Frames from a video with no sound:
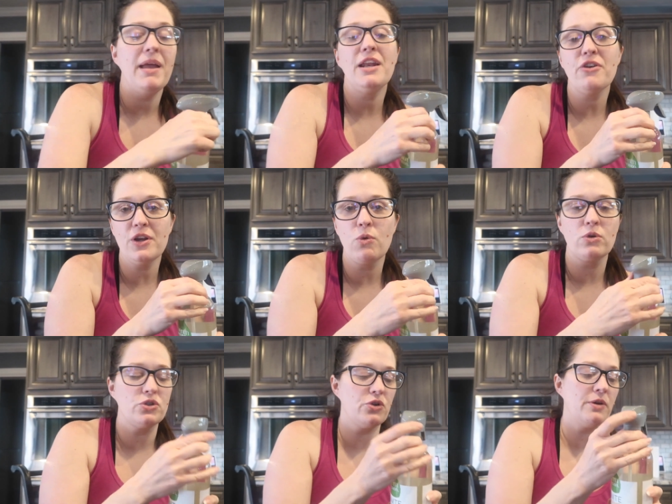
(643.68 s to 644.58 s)
Mandarin
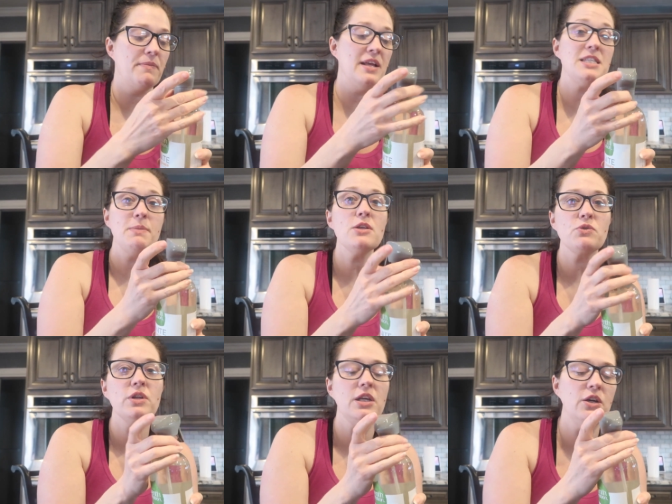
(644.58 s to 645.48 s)
Orchard. It smells
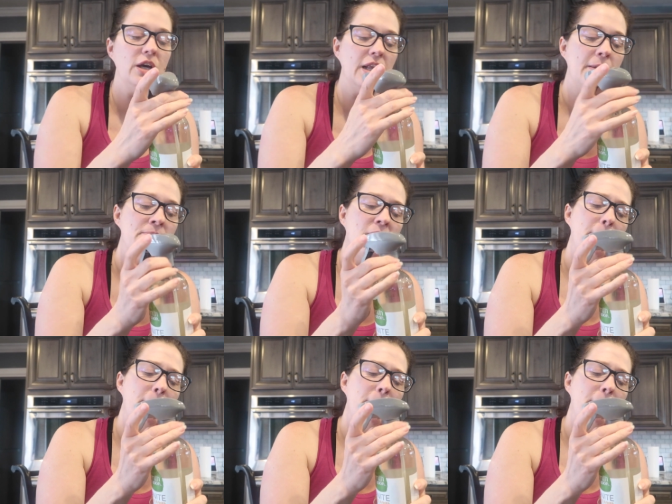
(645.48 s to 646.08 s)
really good,